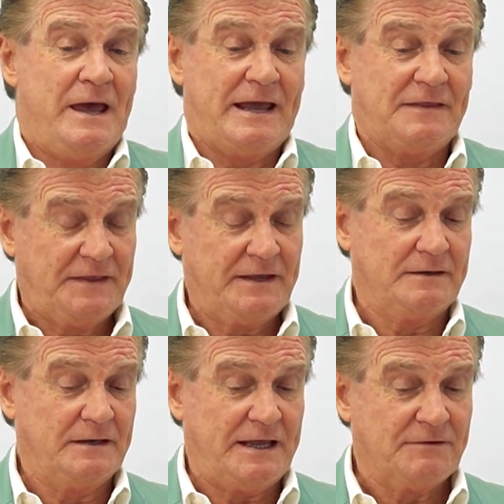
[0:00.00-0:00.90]
And
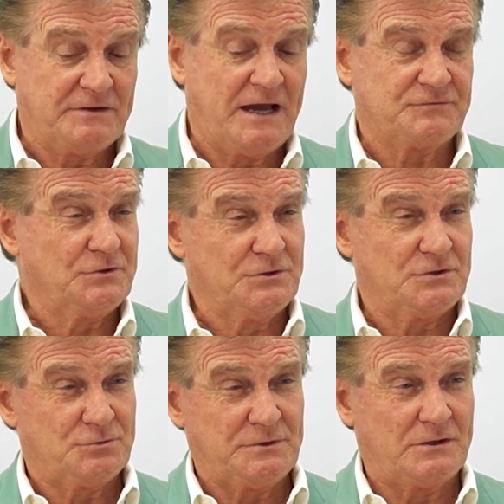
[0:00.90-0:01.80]
then every afternoon
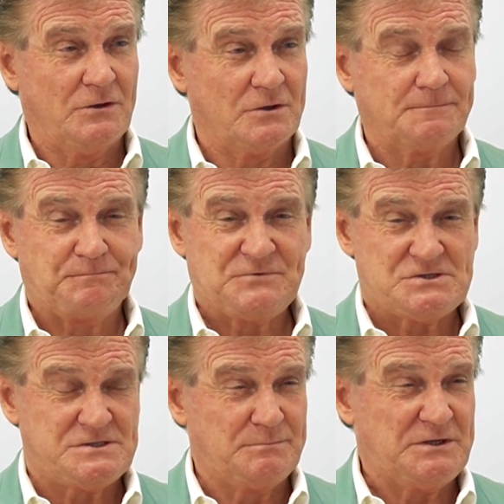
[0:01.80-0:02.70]
at three o'clock,
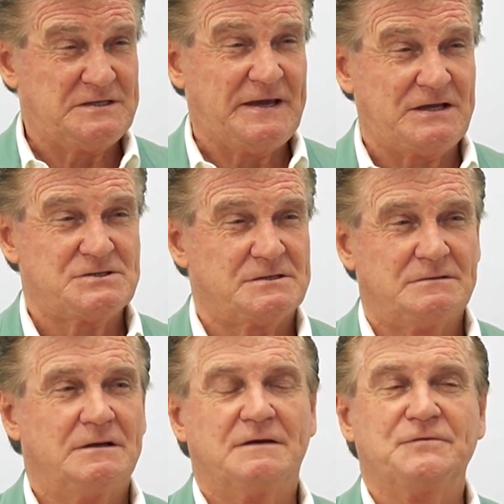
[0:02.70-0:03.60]
just simply text
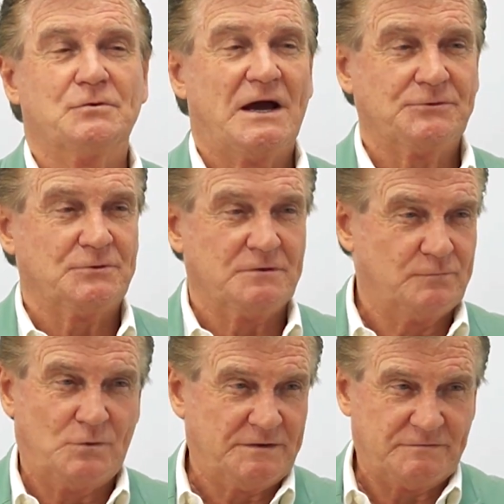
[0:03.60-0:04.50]
a few hundred of
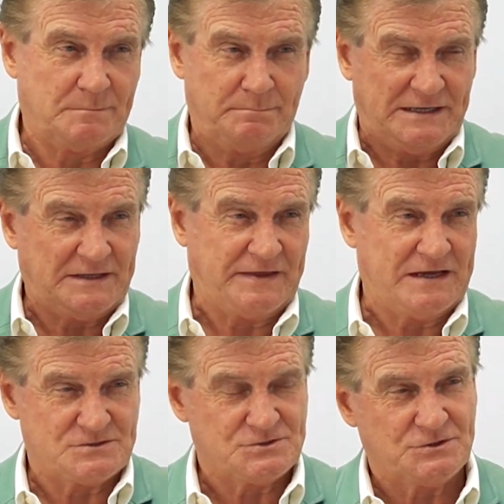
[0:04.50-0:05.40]
whatever the many
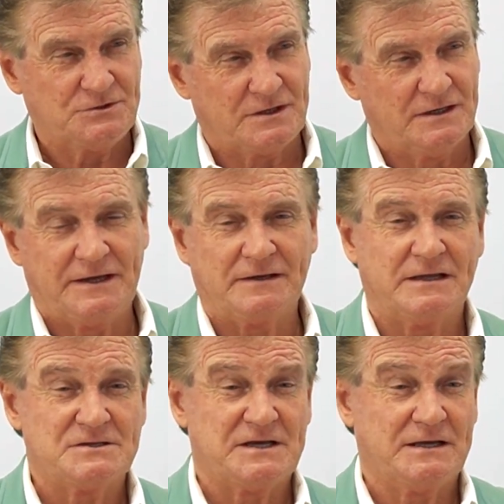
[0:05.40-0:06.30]
thousands that you collect
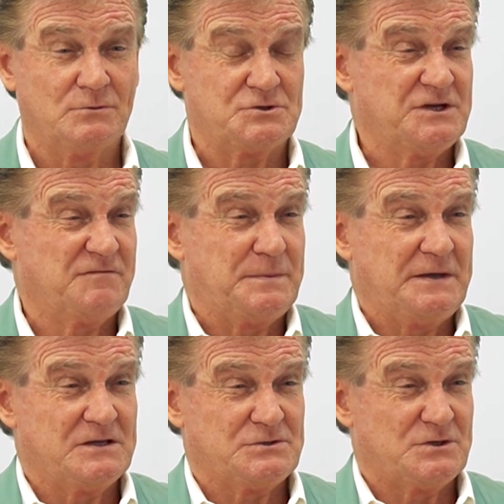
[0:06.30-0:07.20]
and say, look, Chef
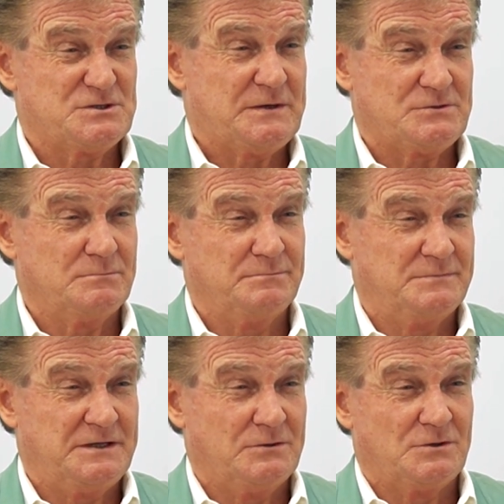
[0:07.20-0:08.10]
Pierre's got a special
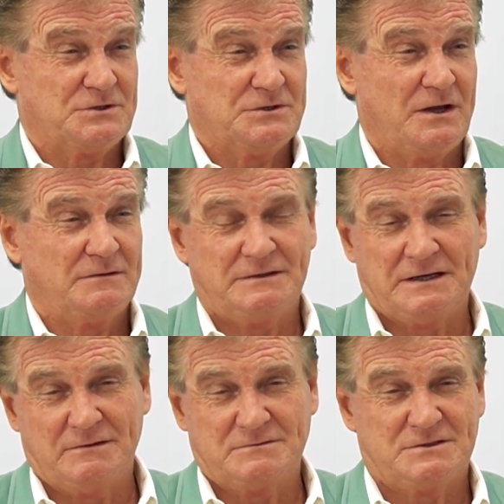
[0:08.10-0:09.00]
deal on tonight. You
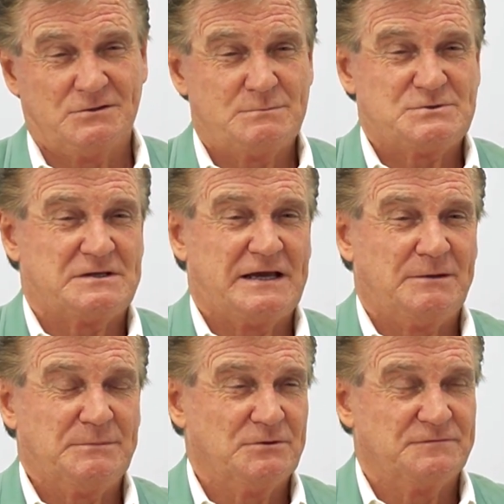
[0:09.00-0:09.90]
know, it's a lobster
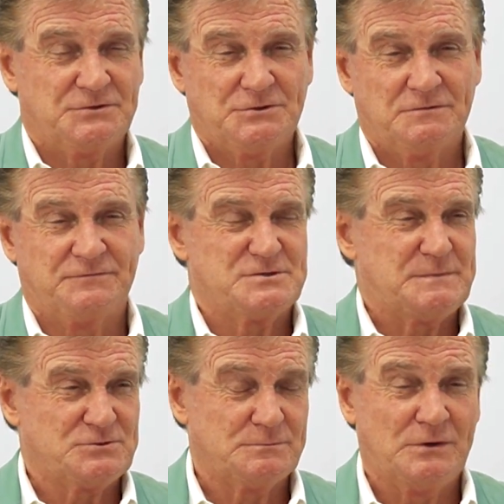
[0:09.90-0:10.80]
tail meal for two for a
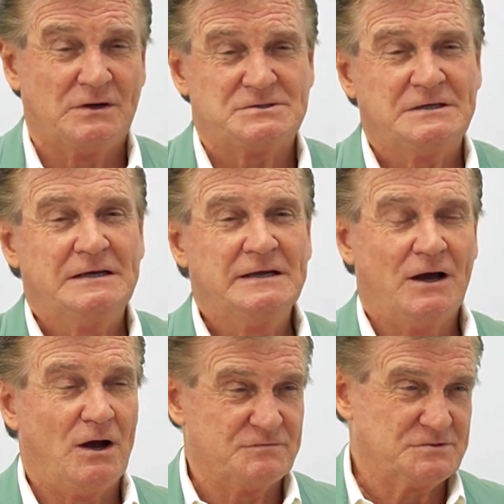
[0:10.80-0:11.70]
special price.
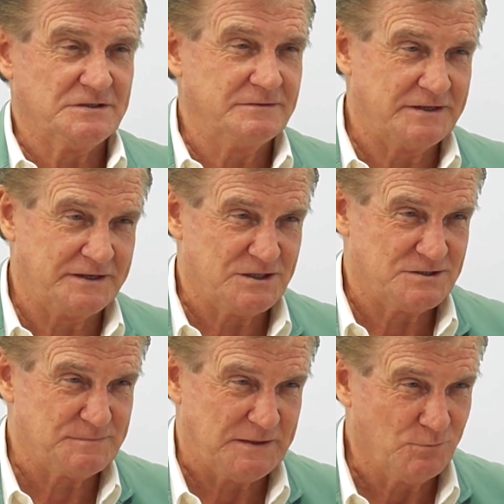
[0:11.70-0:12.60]
Obviously, they're going to
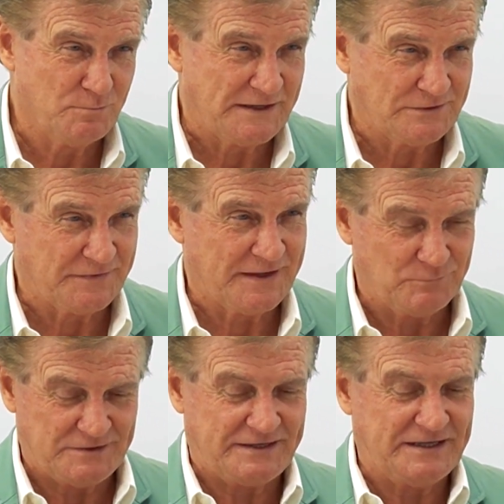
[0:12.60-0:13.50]
spend more money on that
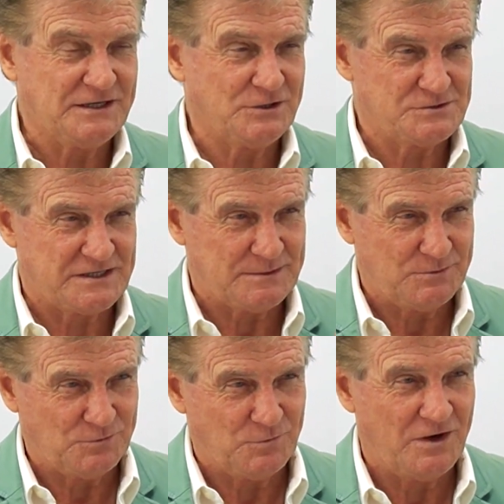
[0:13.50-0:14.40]
when they get in because they're going to
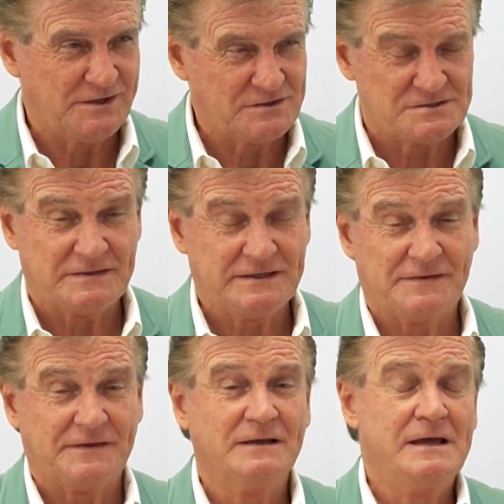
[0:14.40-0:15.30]
buy wine, this and the
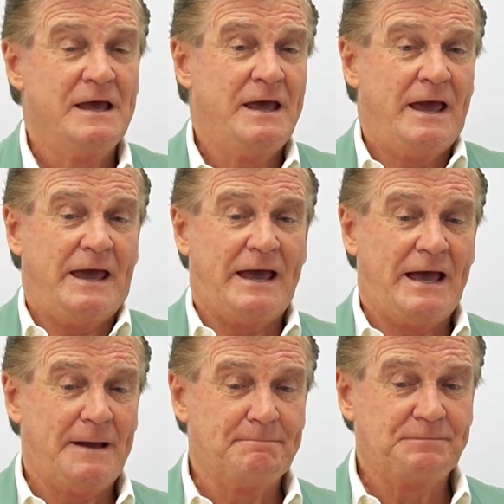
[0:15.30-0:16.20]
other.
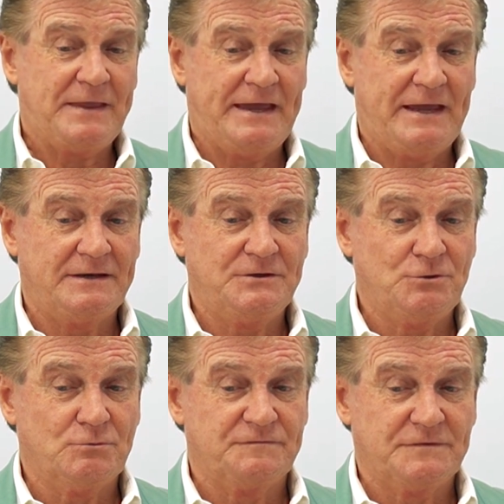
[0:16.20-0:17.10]
Um, and
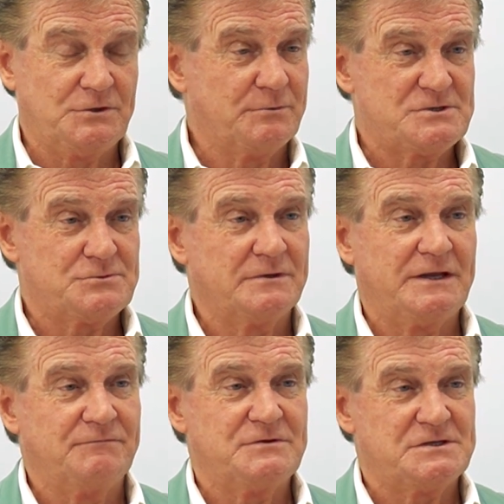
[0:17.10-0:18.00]
you will fill your restaurant
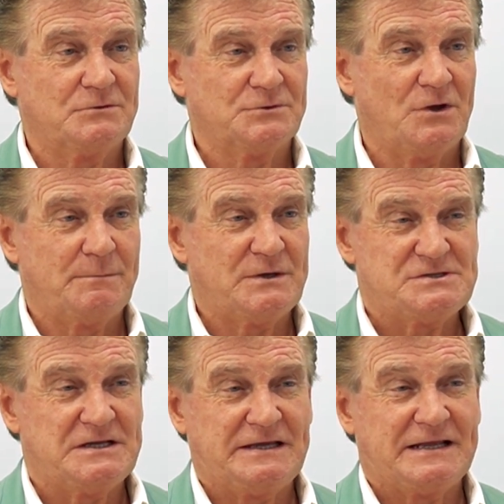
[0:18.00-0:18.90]
every single night by
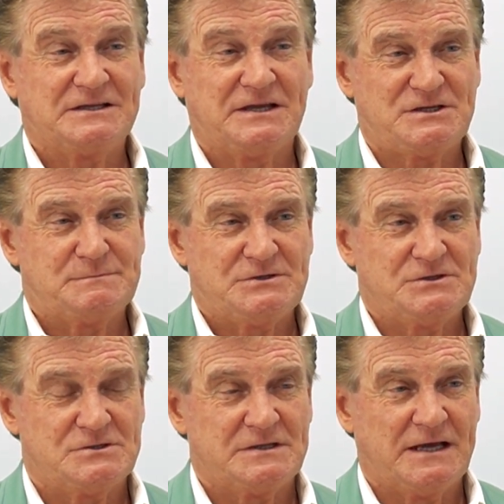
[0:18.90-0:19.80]
sending out a text
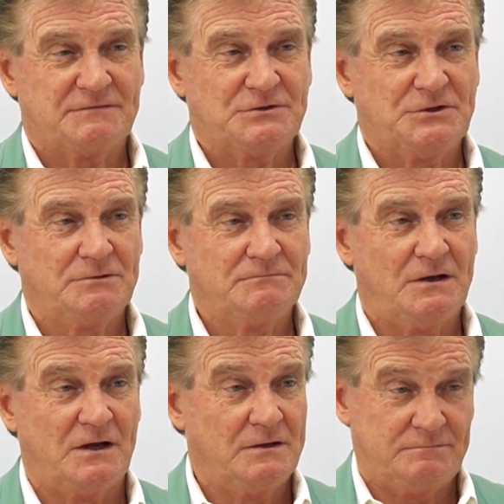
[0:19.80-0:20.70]
message in the afternoon.
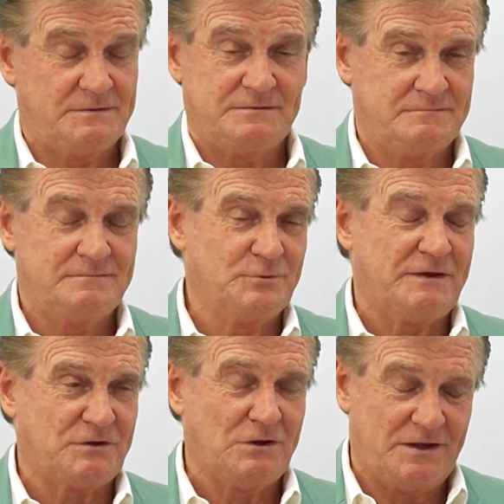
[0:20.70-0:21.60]
I, we
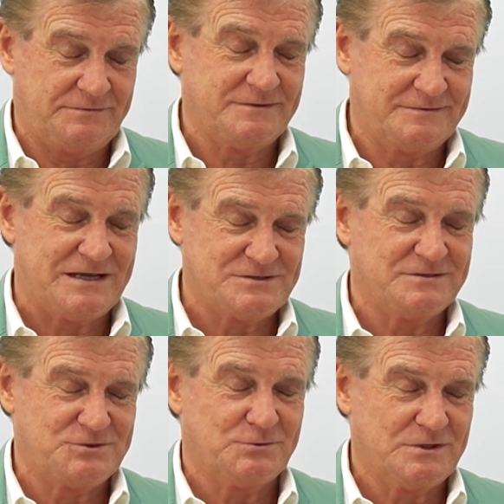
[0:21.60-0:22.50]
have a client that does it.
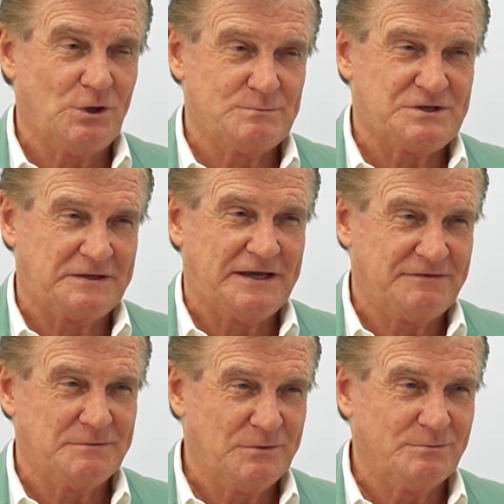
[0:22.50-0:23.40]
It's called the Lobster Cave
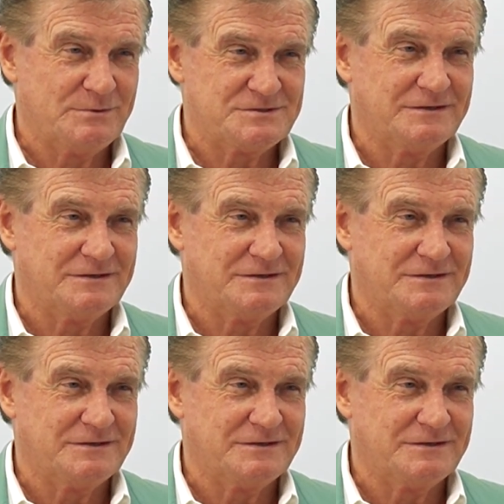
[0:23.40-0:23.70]
in Melbourne.